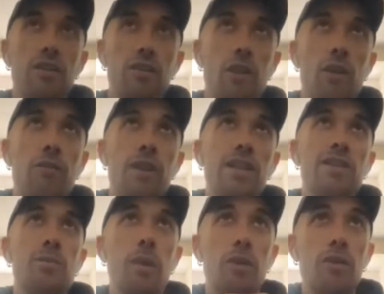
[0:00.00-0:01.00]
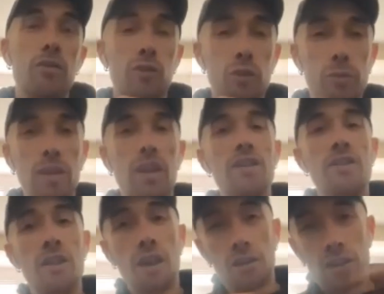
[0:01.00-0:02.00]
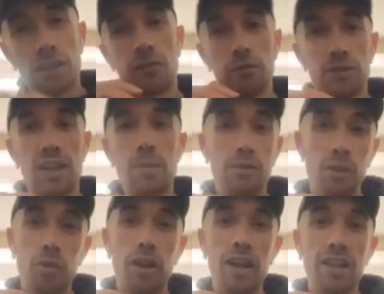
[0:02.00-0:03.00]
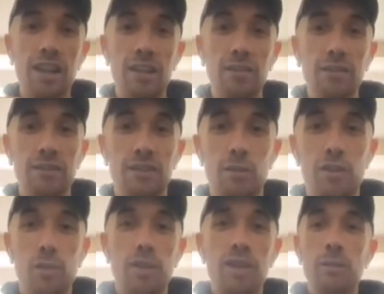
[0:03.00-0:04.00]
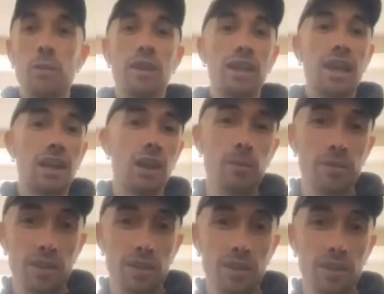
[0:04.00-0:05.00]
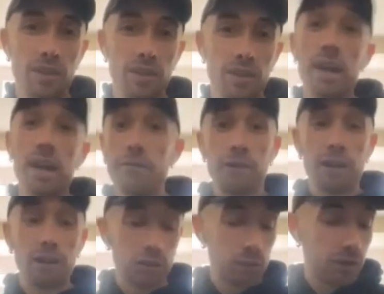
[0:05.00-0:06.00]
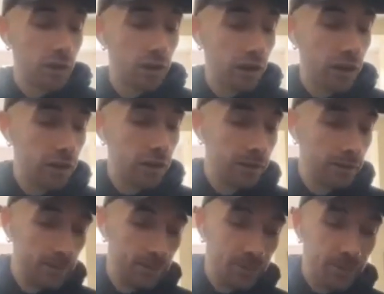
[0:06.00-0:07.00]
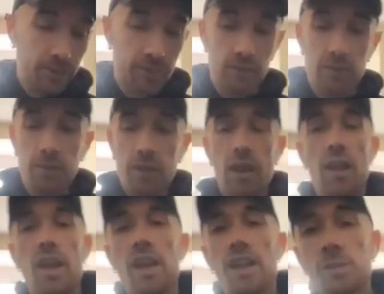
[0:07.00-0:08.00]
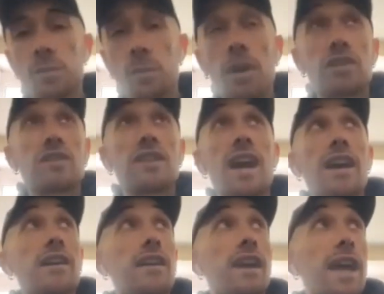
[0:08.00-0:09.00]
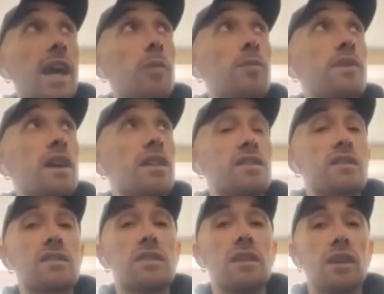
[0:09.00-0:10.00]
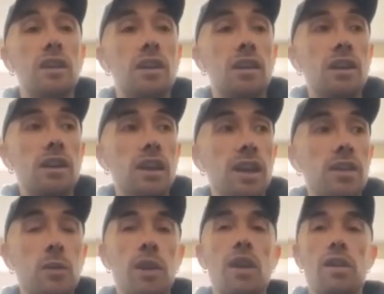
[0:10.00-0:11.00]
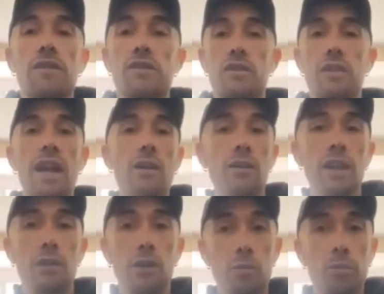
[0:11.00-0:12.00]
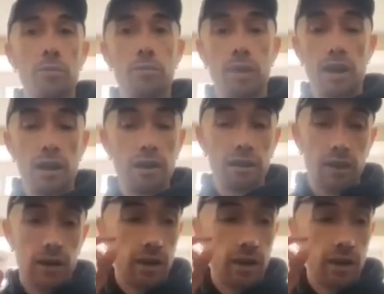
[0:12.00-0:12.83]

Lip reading: not really a spoken rule, but like nothing that resembled a breakdown, because we didn't want to get lumped in with whatever else was going on. And as much as that helped us in that we kind of stood out on our own path,